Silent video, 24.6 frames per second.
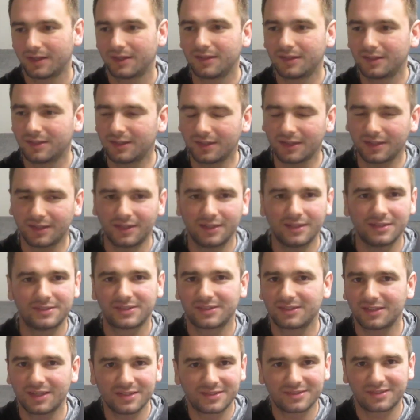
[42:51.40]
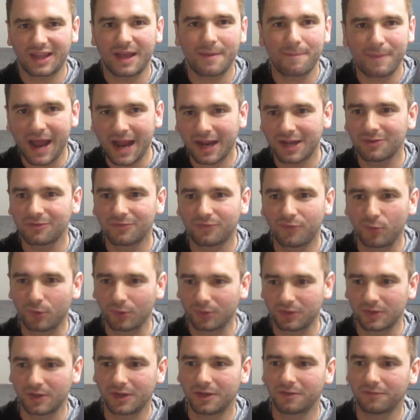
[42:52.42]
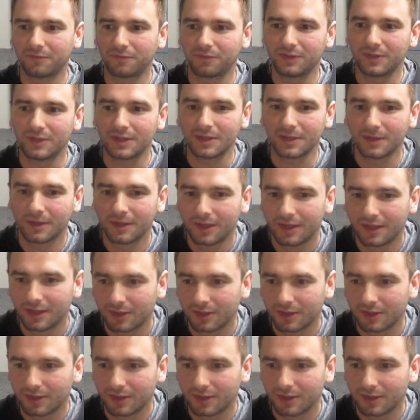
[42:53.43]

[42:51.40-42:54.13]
it's that back and forth of the